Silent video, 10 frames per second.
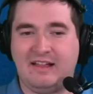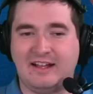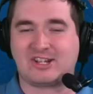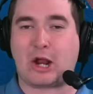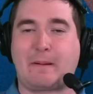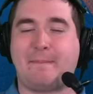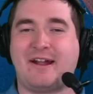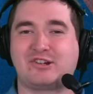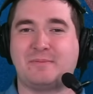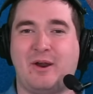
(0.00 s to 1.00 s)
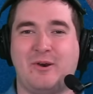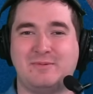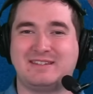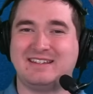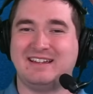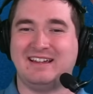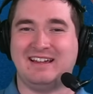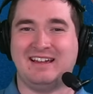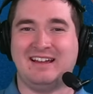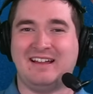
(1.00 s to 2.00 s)
Let's talk about Patrick Mahomes.
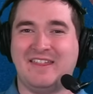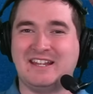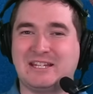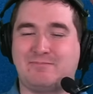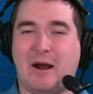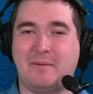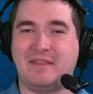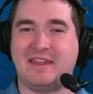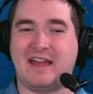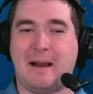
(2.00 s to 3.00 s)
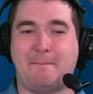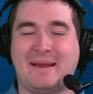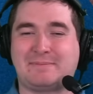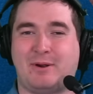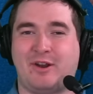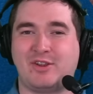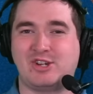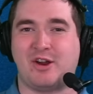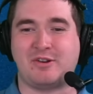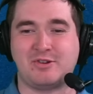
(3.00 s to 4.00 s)
This is probably the uh, best part of the
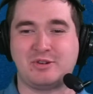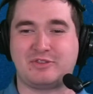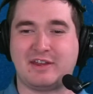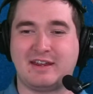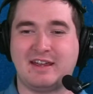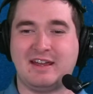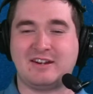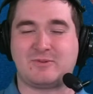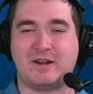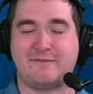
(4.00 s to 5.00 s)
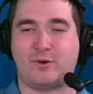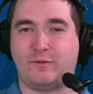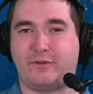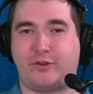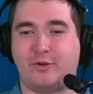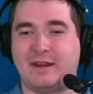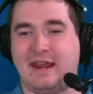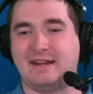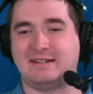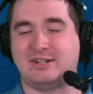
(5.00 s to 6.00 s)
show, don't you think? 24 for
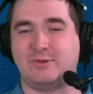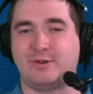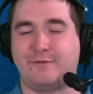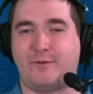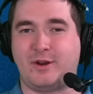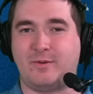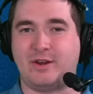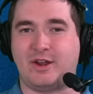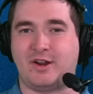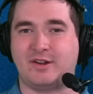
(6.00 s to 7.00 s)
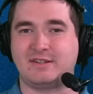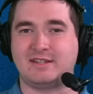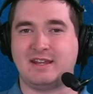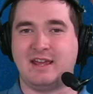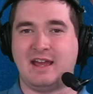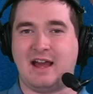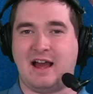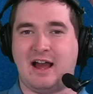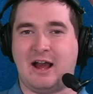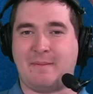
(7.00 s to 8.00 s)
38, 241 yards.
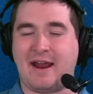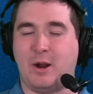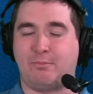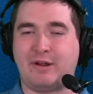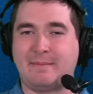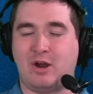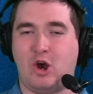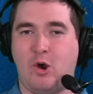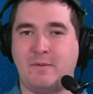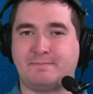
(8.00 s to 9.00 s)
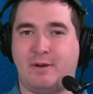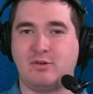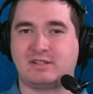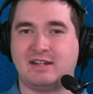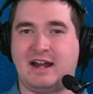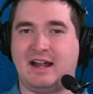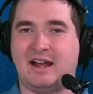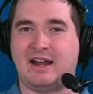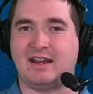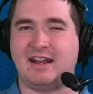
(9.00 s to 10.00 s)
Um, I know Brittany Mahomes posted
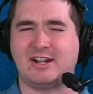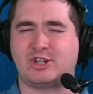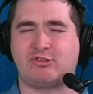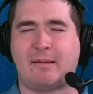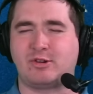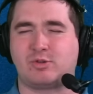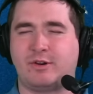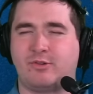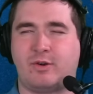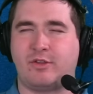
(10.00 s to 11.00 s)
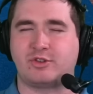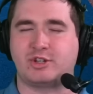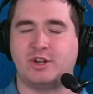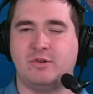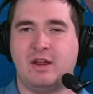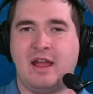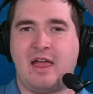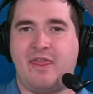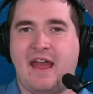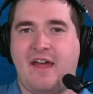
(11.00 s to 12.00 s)
on Instagram or Twitter, one of those two,
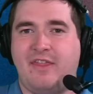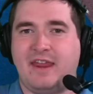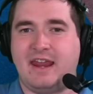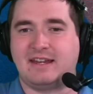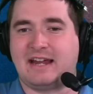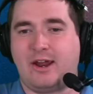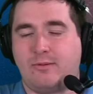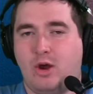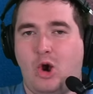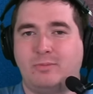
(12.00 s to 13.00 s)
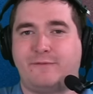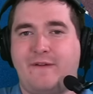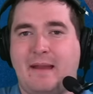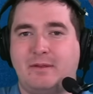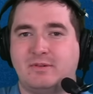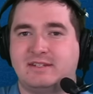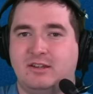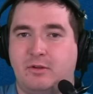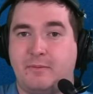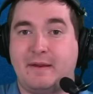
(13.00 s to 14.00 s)
that the entire Mahomes family was
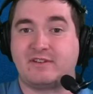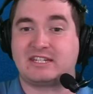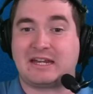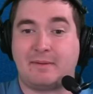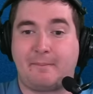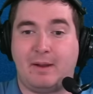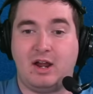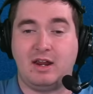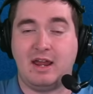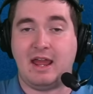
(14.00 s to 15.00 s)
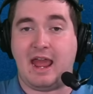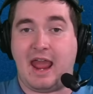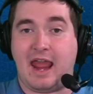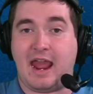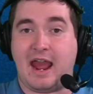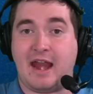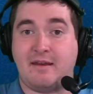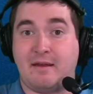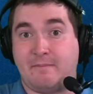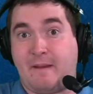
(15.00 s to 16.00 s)
dealing with a bit of a stomach bug,
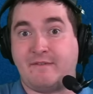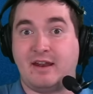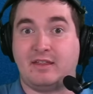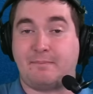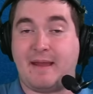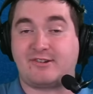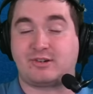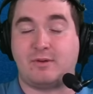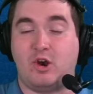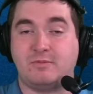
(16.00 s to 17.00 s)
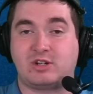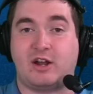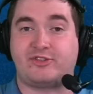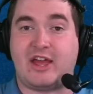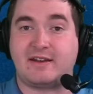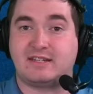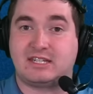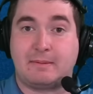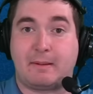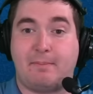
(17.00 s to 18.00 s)
and evidently Patrick Mahomes caught that
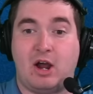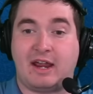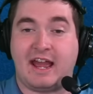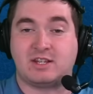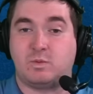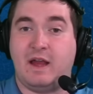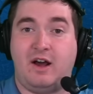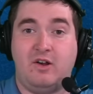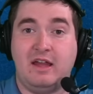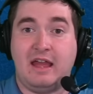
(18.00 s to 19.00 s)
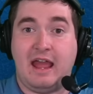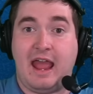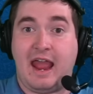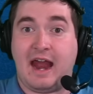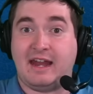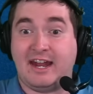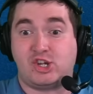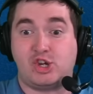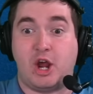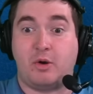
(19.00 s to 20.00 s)
stomach bug as well, and it
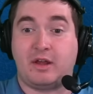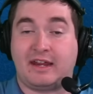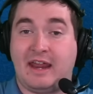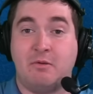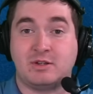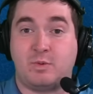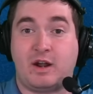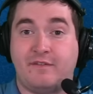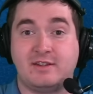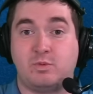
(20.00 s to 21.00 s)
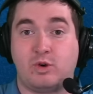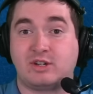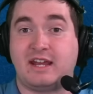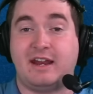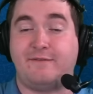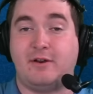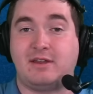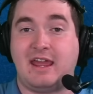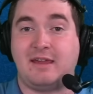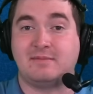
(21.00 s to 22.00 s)
showed. Like it was one of his worst NFL
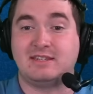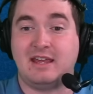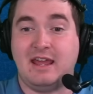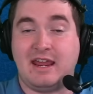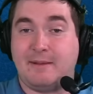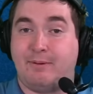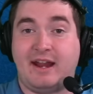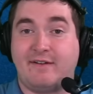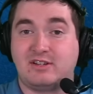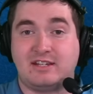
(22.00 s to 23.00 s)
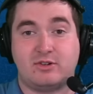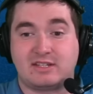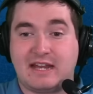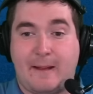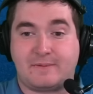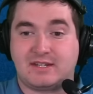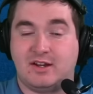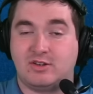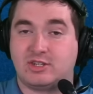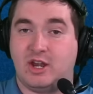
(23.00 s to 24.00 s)
games. He played every single snap
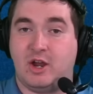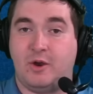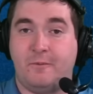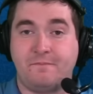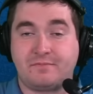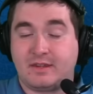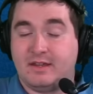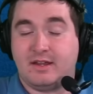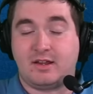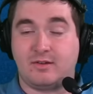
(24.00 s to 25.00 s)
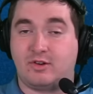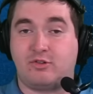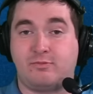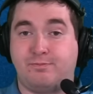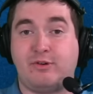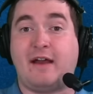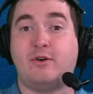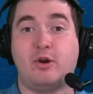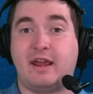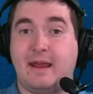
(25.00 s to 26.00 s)
still, so
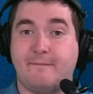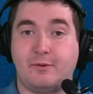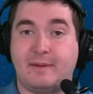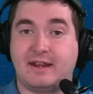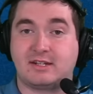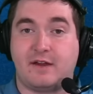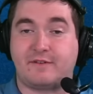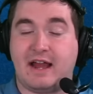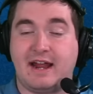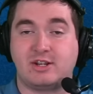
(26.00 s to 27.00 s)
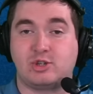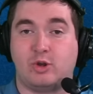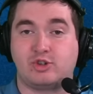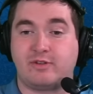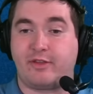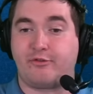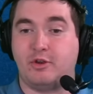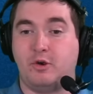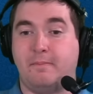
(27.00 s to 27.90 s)
bravo to him for being a tough guy and soldiering through.